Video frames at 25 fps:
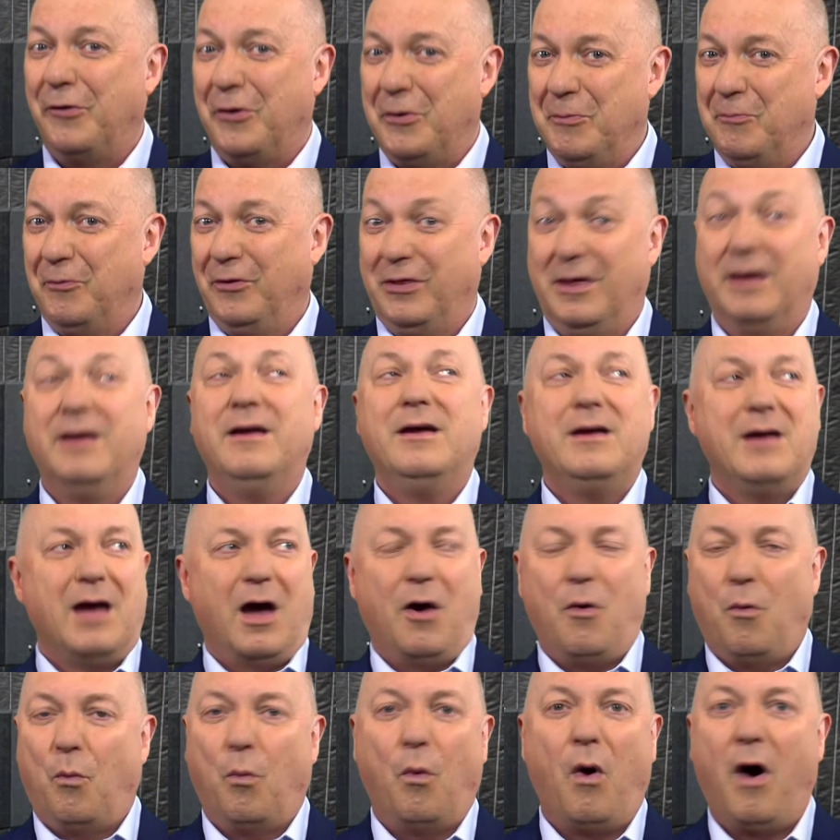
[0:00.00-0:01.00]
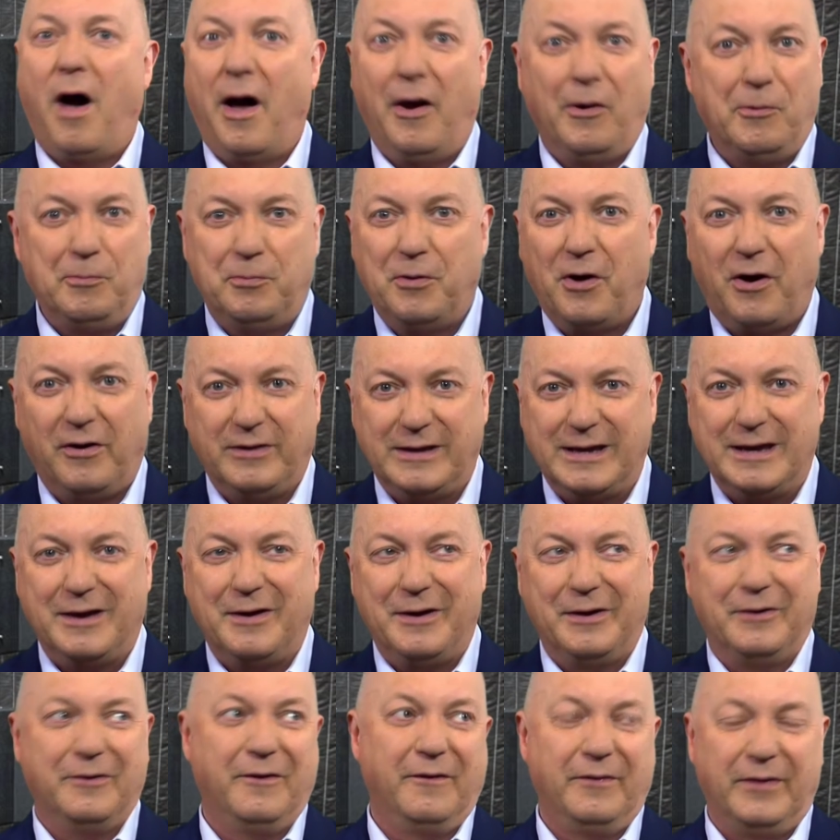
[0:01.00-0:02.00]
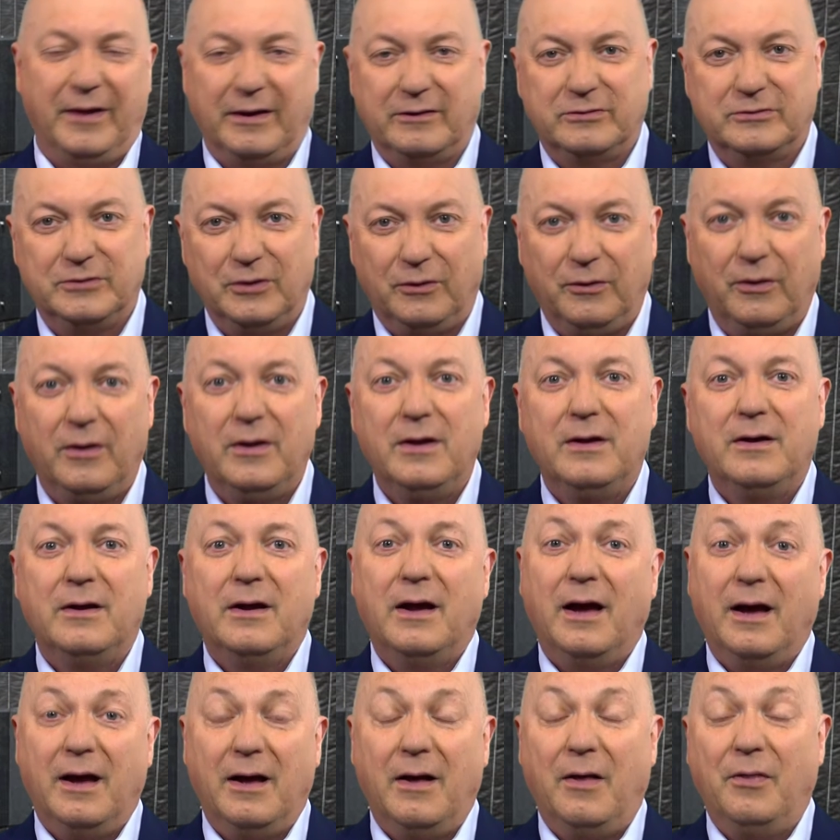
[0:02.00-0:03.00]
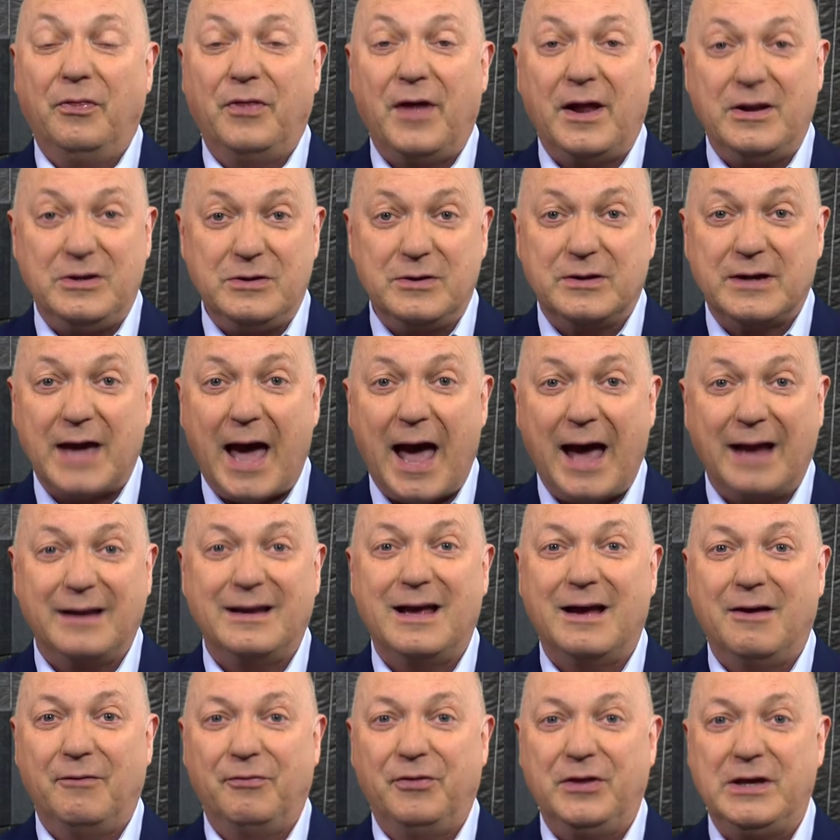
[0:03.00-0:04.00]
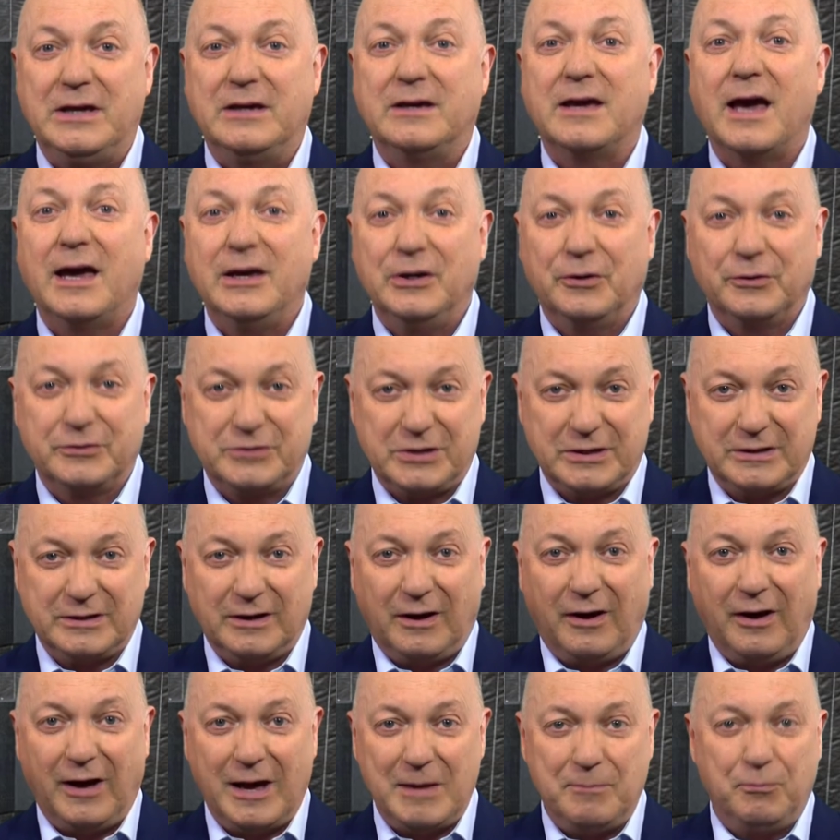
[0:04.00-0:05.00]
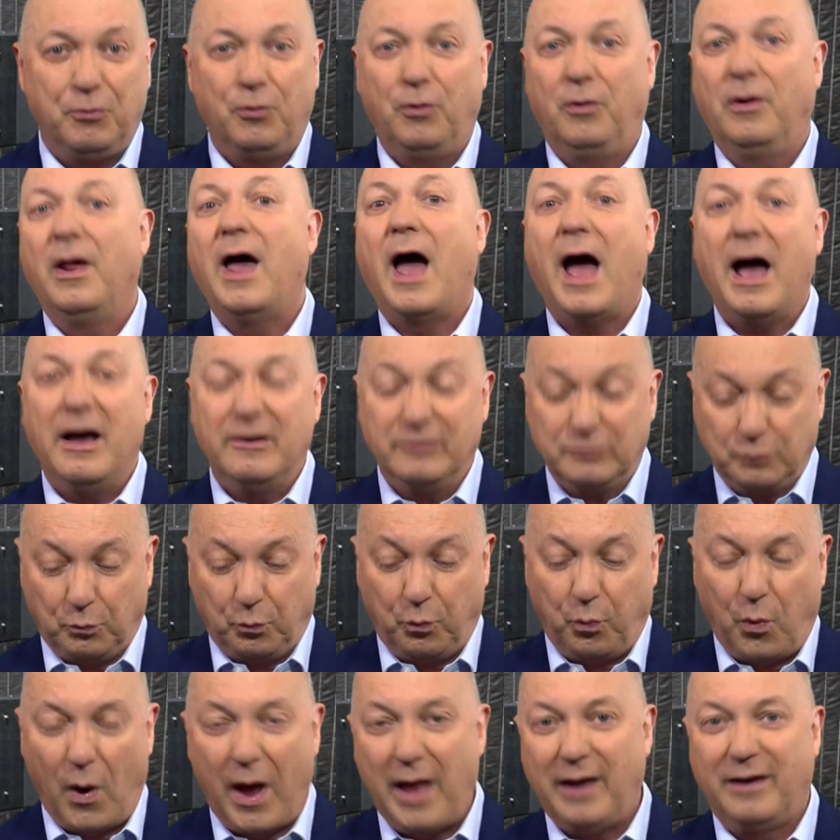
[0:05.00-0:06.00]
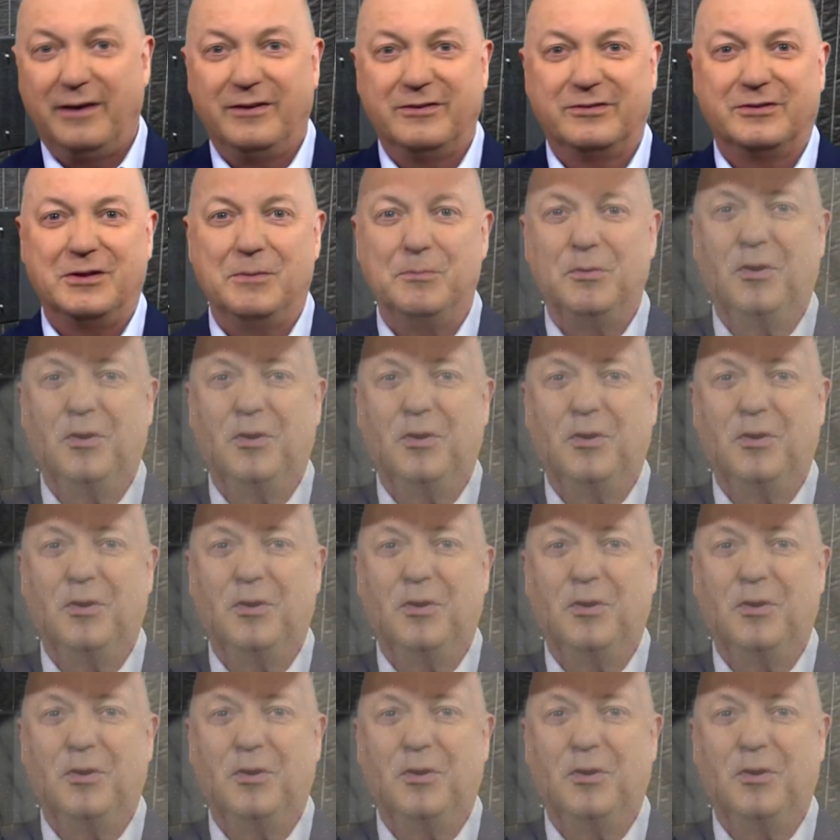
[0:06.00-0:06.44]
room with a, a wild party going on next door, uh, then you can have the Kaotica eyeball as well as the